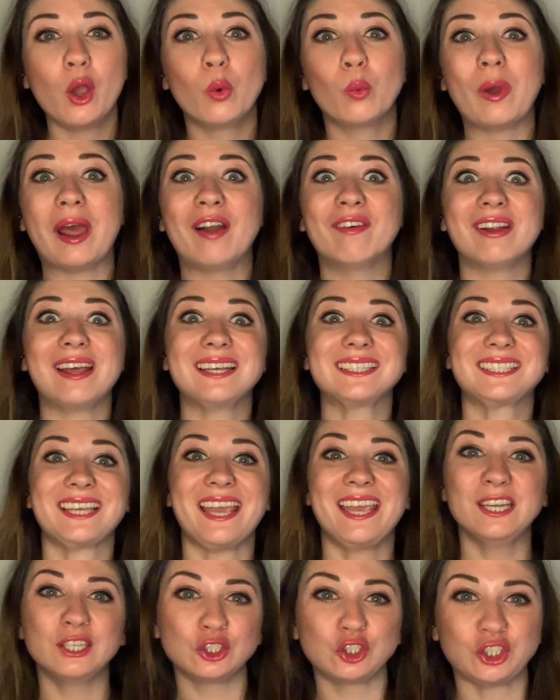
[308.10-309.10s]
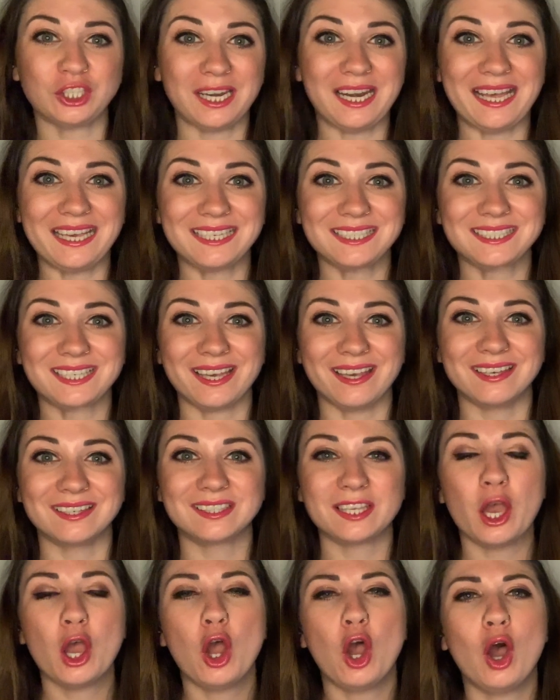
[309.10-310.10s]
whereas insulators
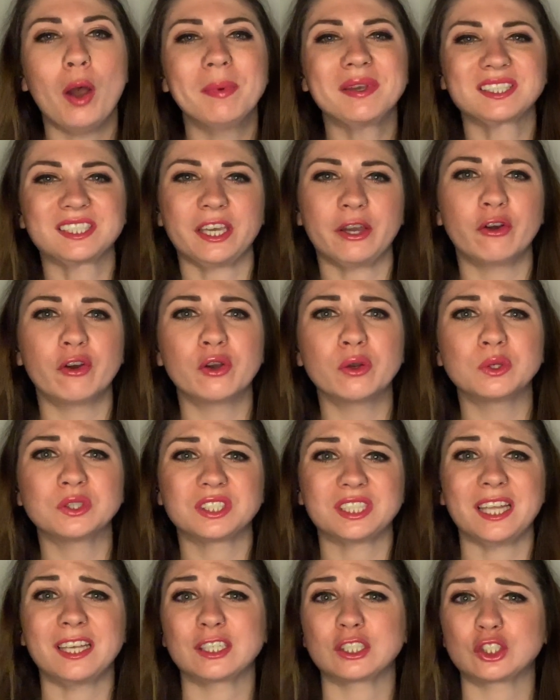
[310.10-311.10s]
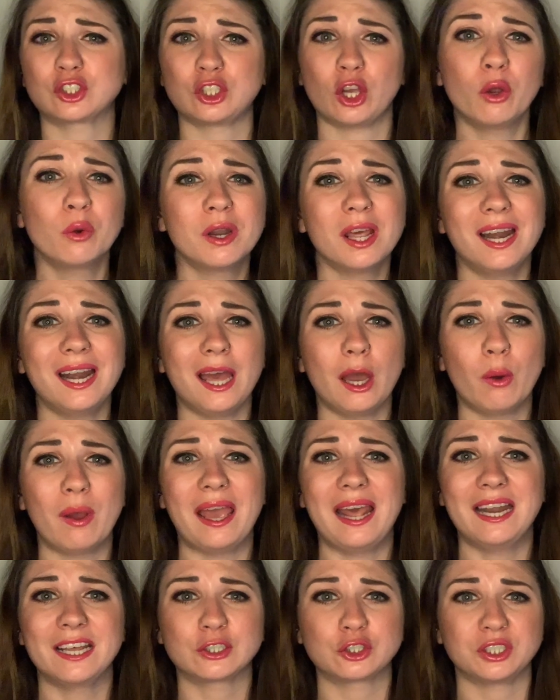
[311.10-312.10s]
are materials that don't allow
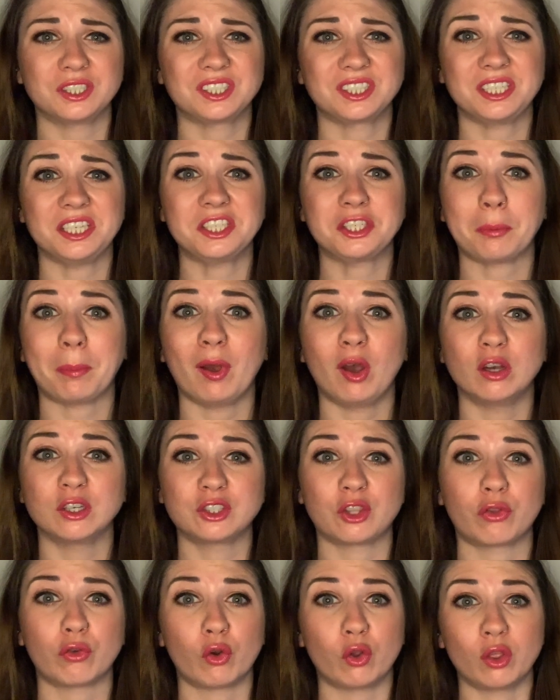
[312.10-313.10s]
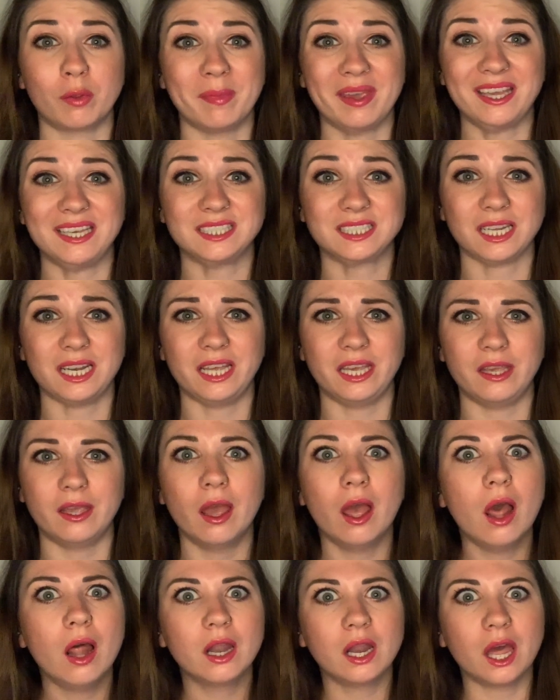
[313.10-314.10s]
electricity to pass through them easily,
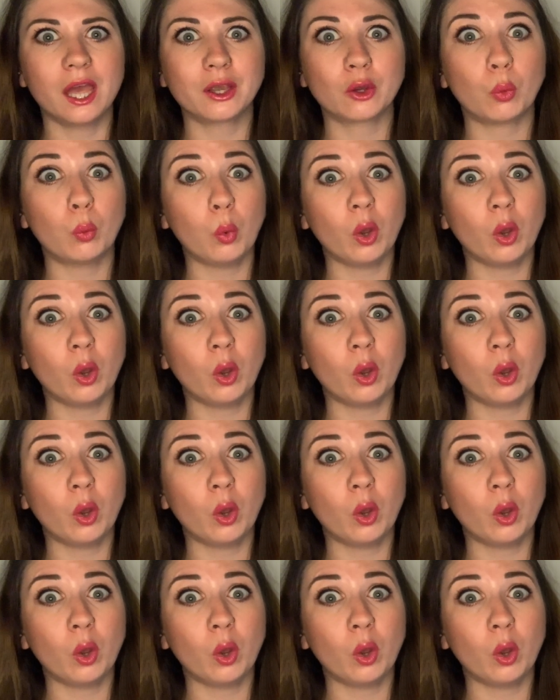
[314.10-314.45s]
like